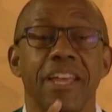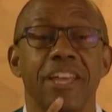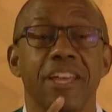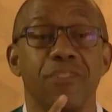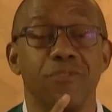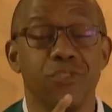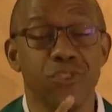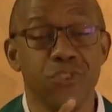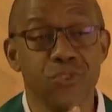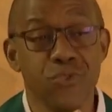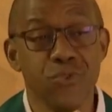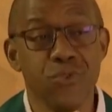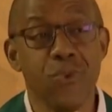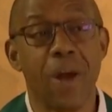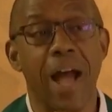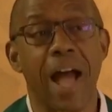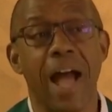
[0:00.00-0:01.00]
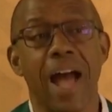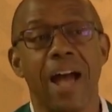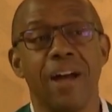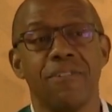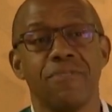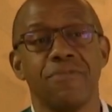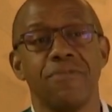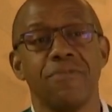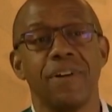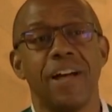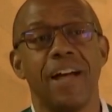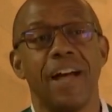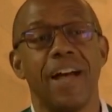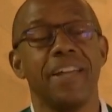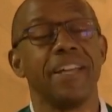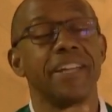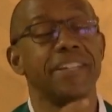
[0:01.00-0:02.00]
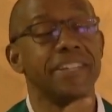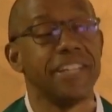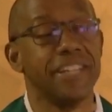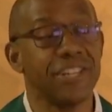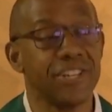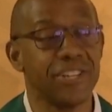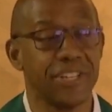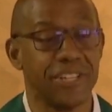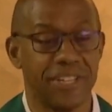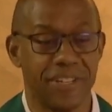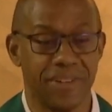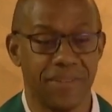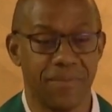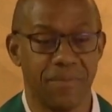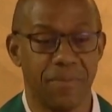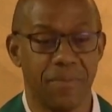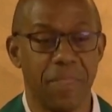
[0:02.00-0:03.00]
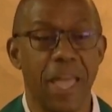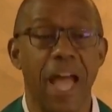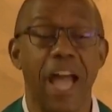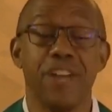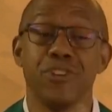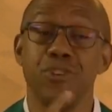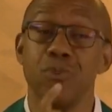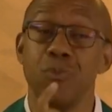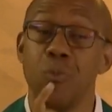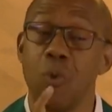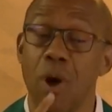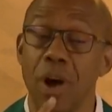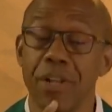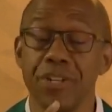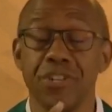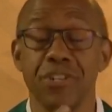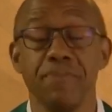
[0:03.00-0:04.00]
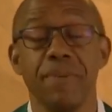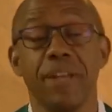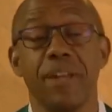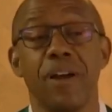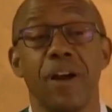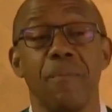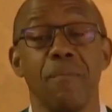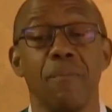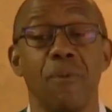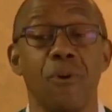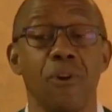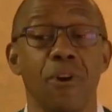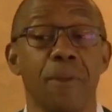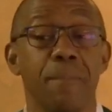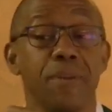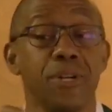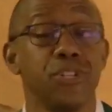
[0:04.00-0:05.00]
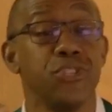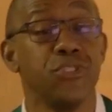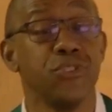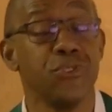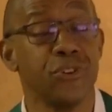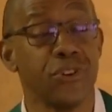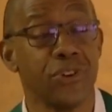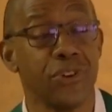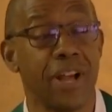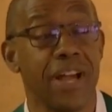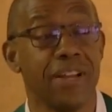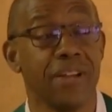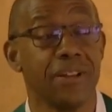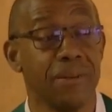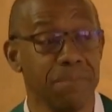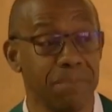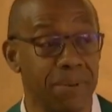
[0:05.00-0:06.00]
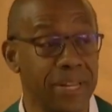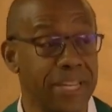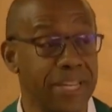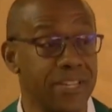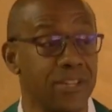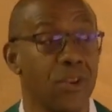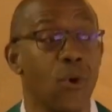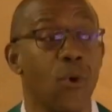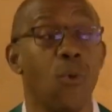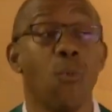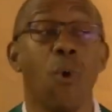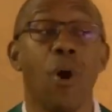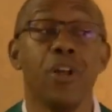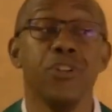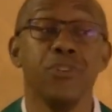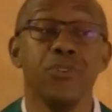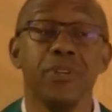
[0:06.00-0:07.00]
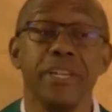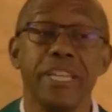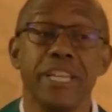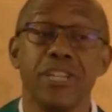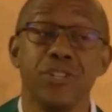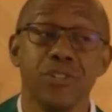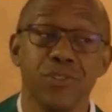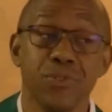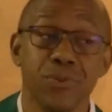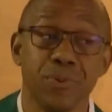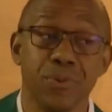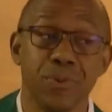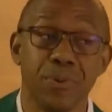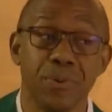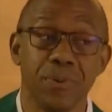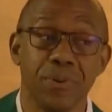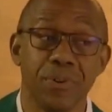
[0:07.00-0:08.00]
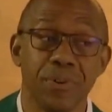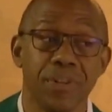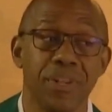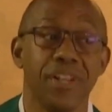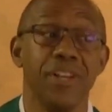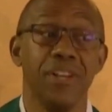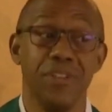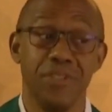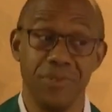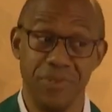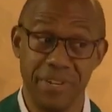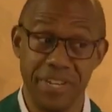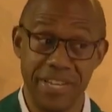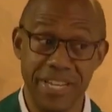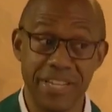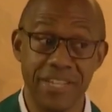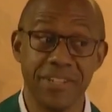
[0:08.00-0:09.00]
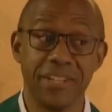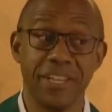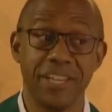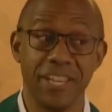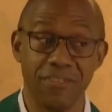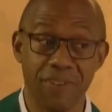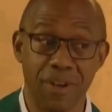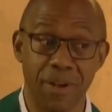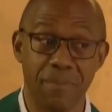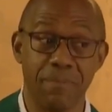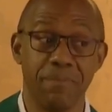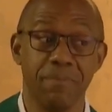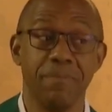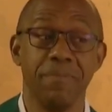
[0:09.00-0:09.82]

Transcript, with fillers: If you have an addiction and you want to become more mature and complete, what do you need to do? You need to give up